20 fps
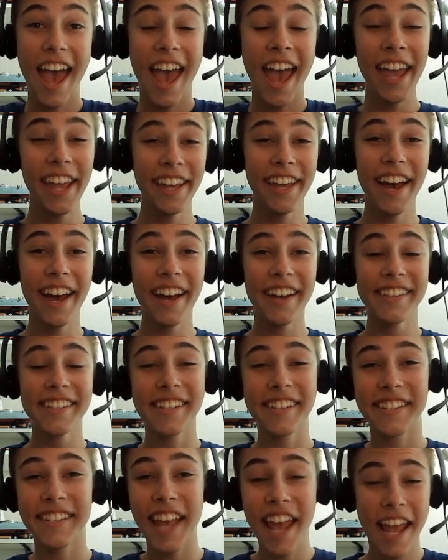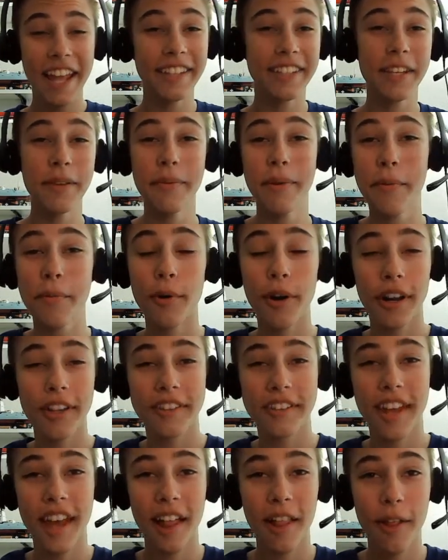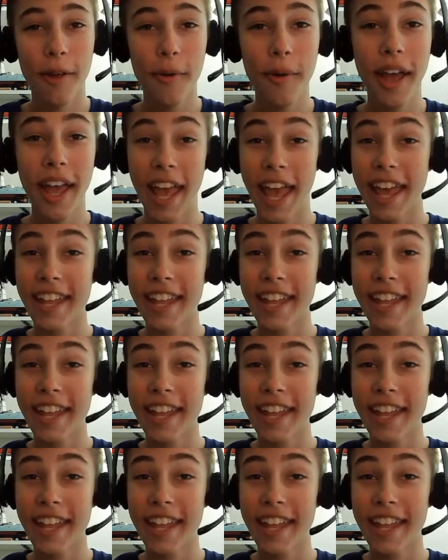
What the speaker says: Hey guys, it's NCV Bryce Gallo,